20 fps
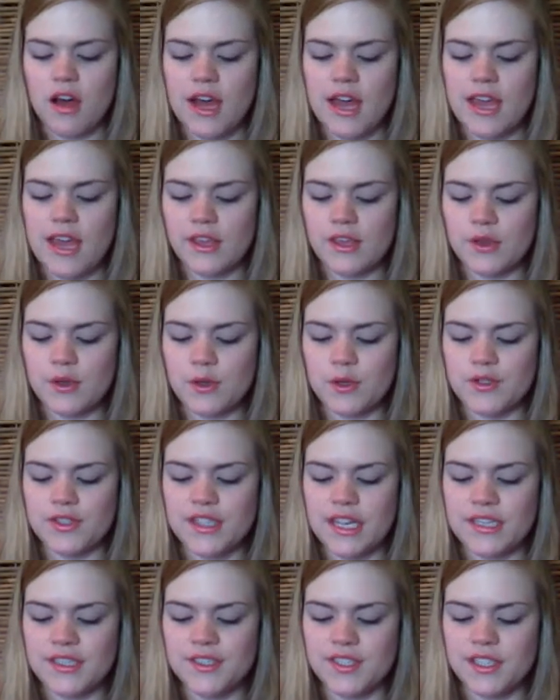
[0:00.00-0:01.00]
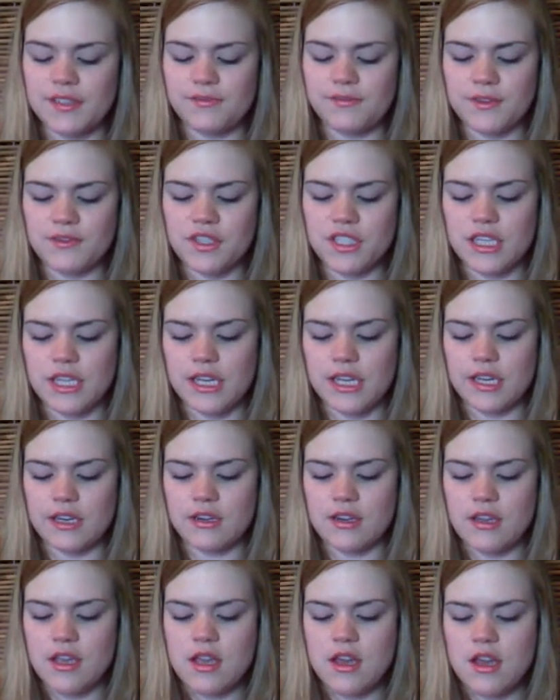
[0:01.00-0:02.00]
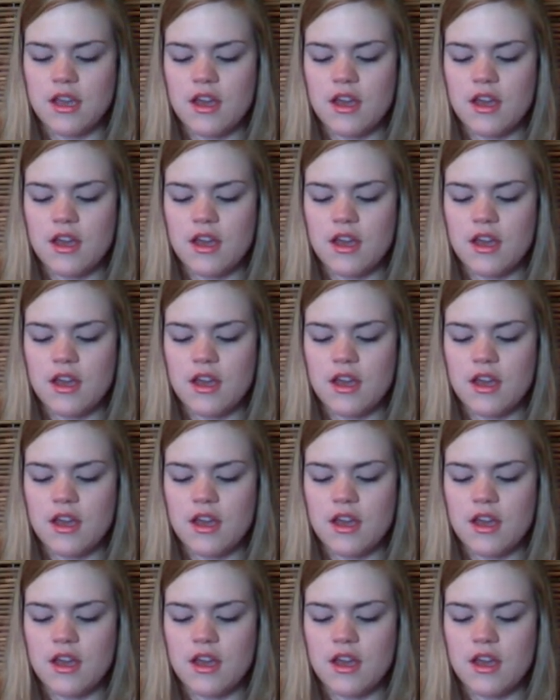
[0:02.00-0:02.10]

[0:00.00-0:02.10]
I use NC15